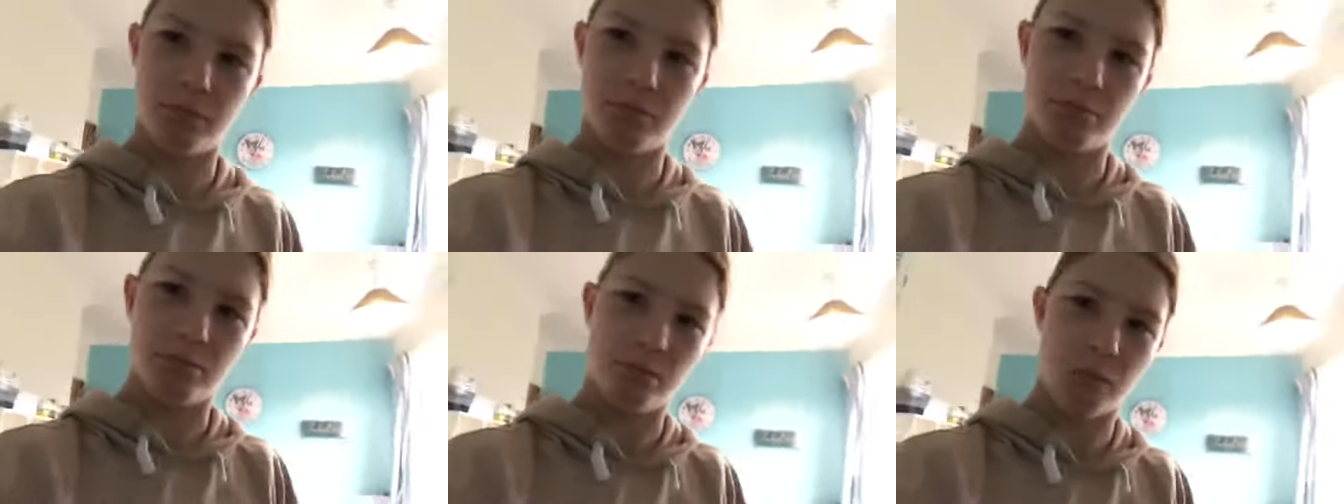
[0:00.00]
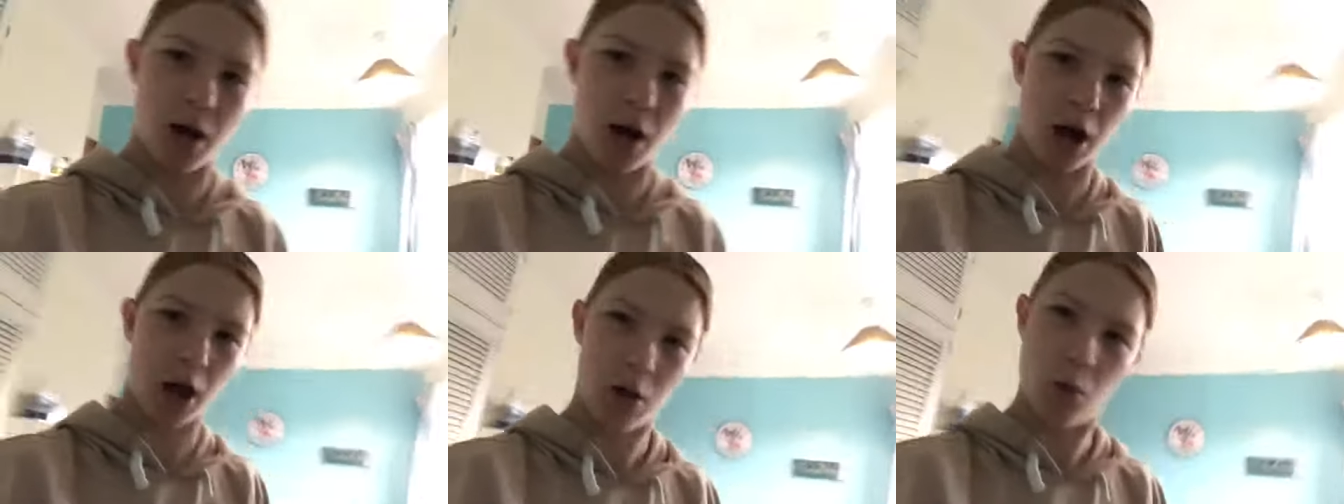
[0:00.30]

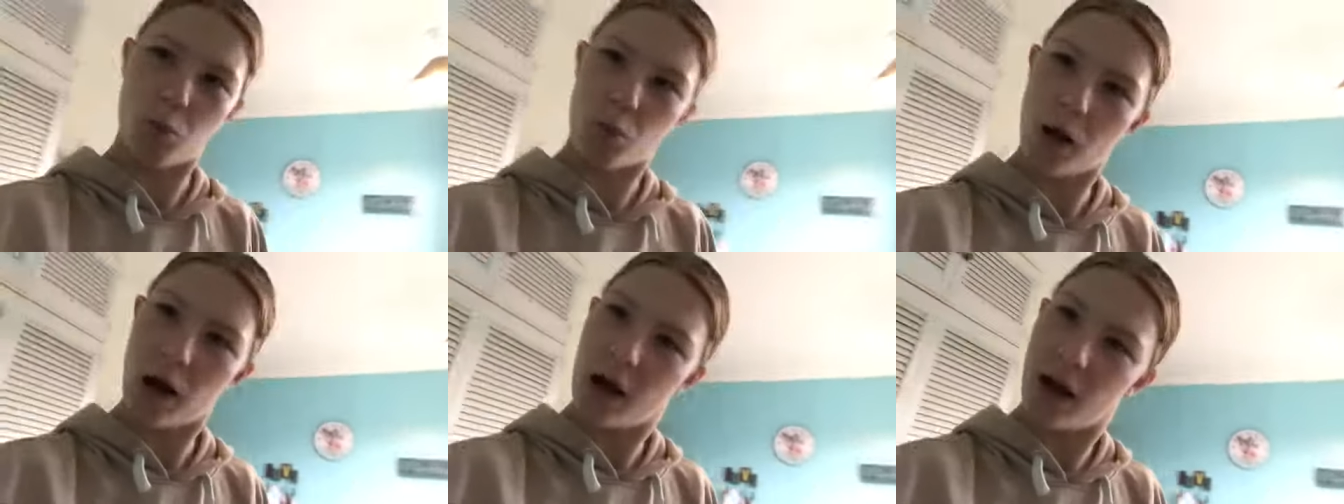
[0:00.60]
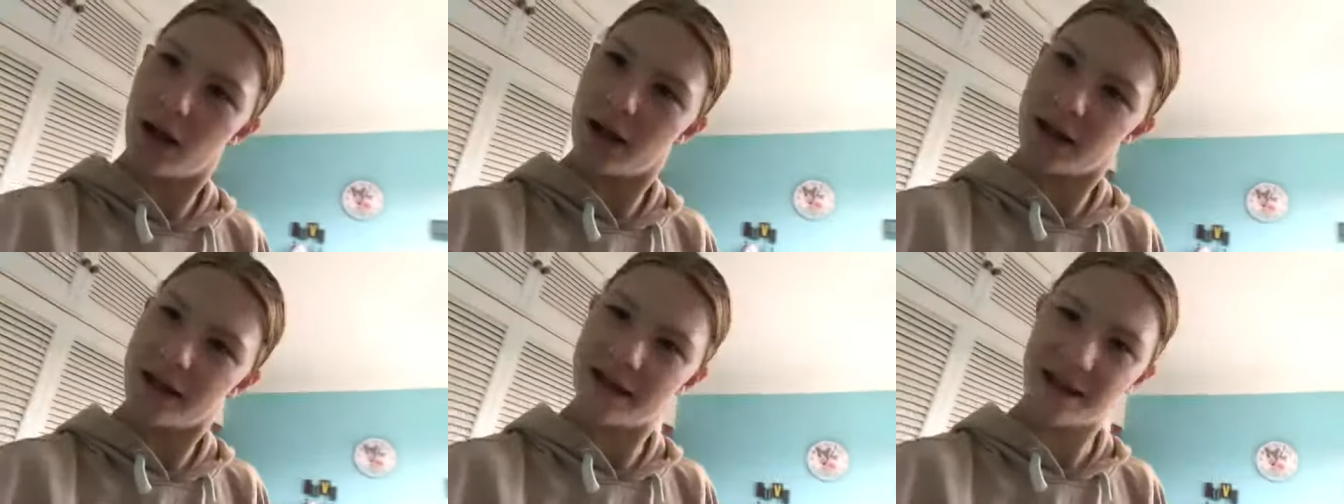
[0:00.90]
my
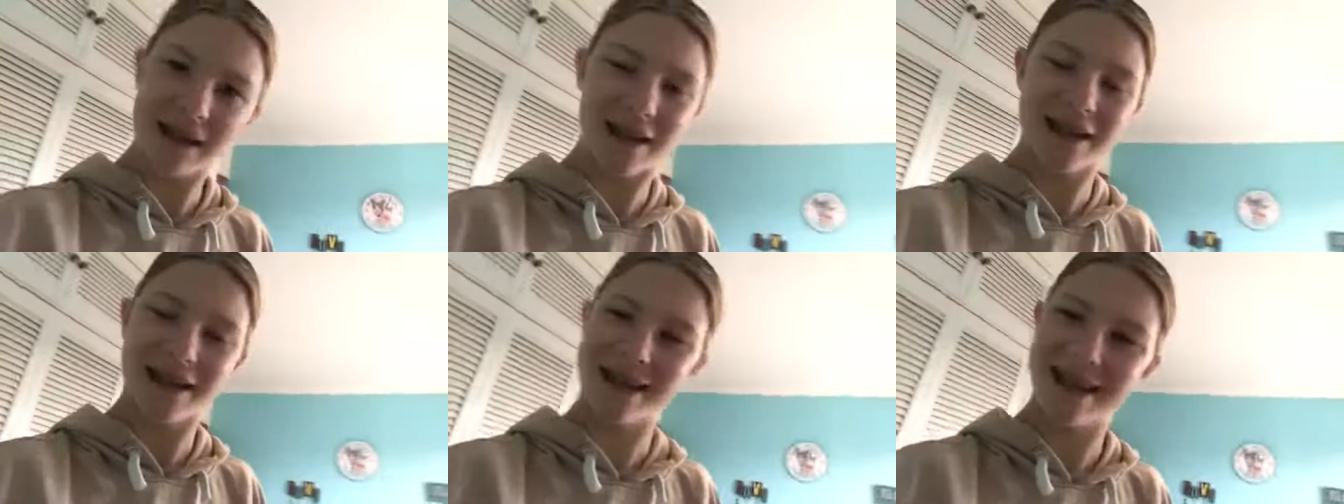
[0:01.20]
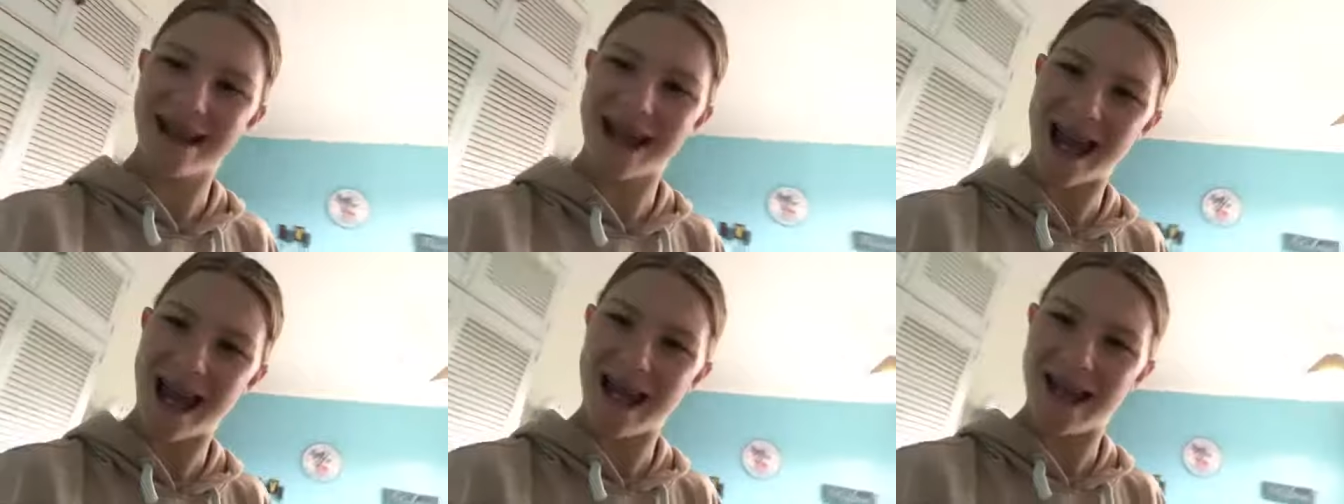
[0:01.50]
work
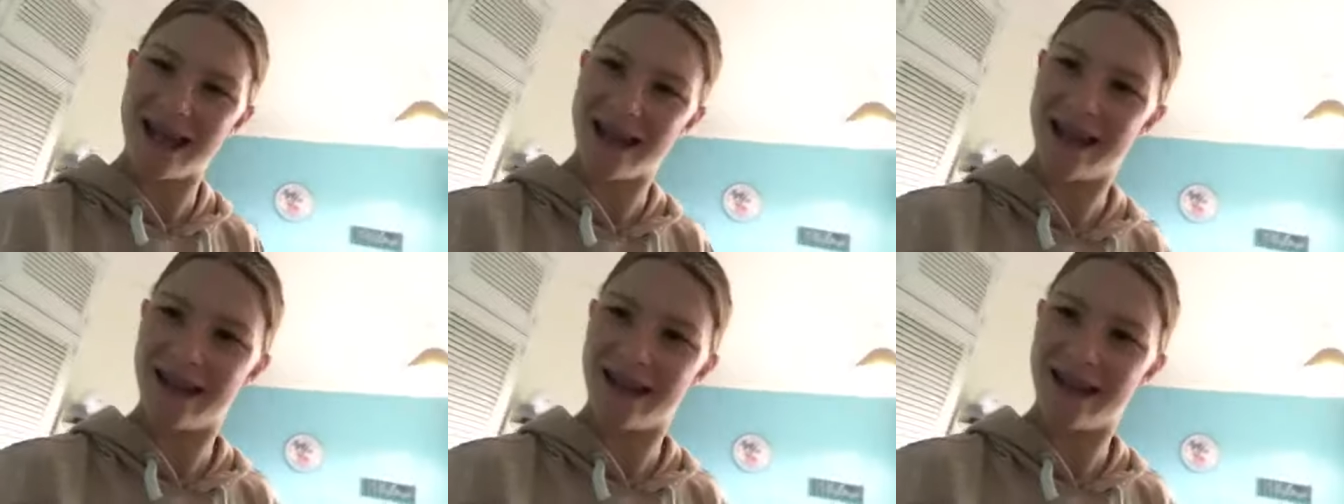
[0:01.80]
today